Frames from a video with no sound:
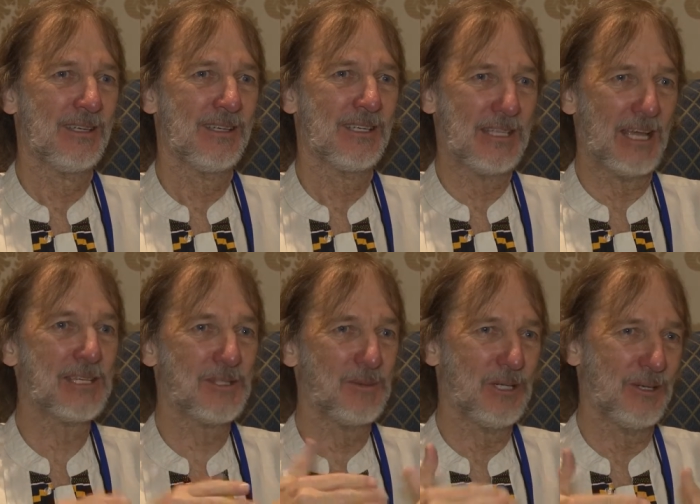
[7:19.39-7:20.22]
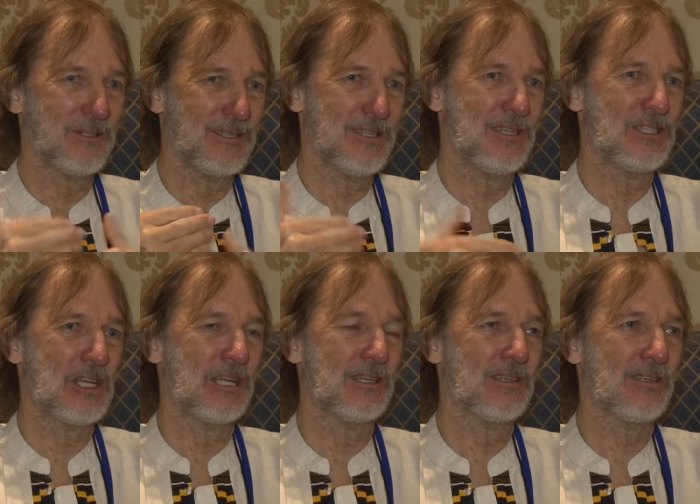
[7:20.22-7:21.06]
It has to be on the
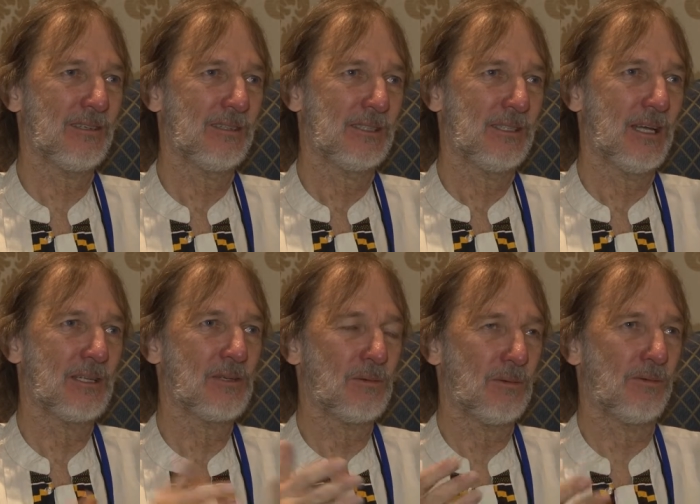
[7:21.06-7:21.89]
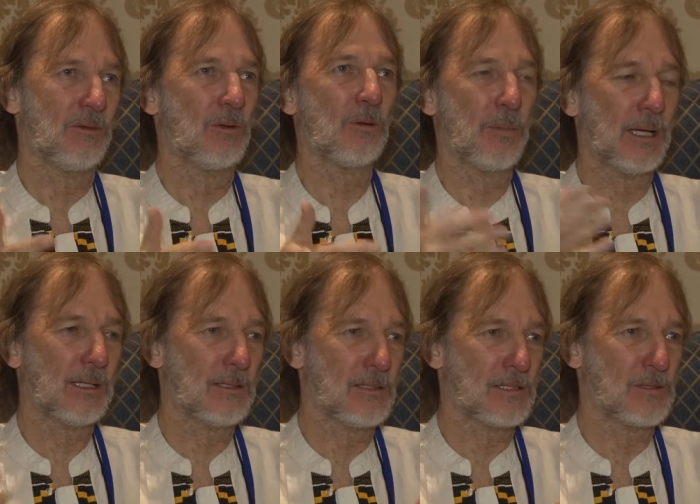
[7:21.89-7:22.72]
agenda. And if you look back
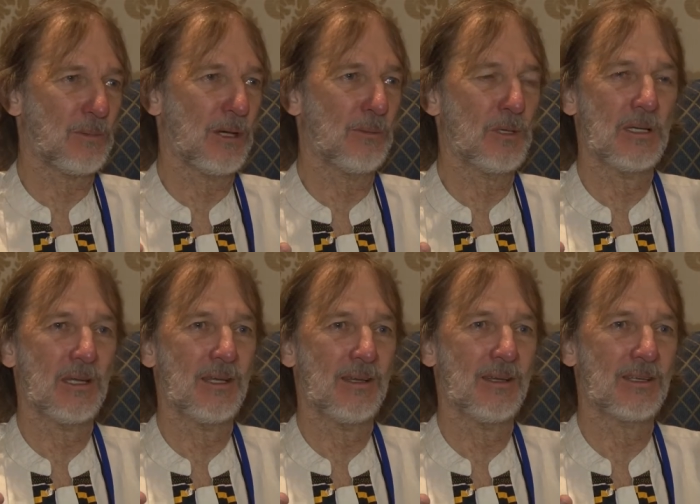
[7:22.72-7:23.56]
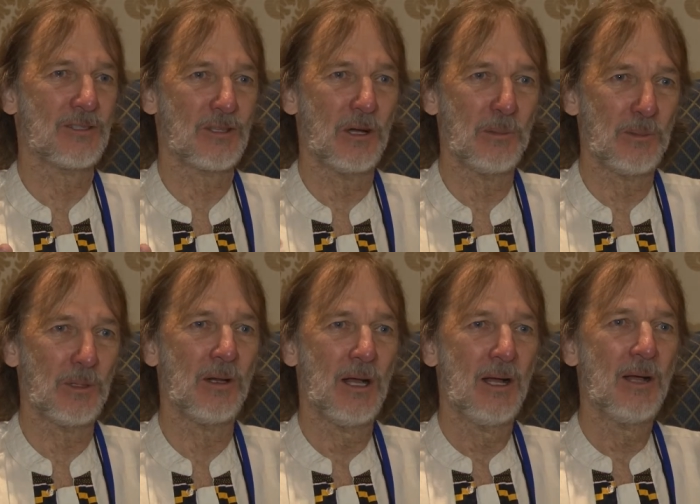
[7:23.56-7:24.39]
at the Zimbabwe example,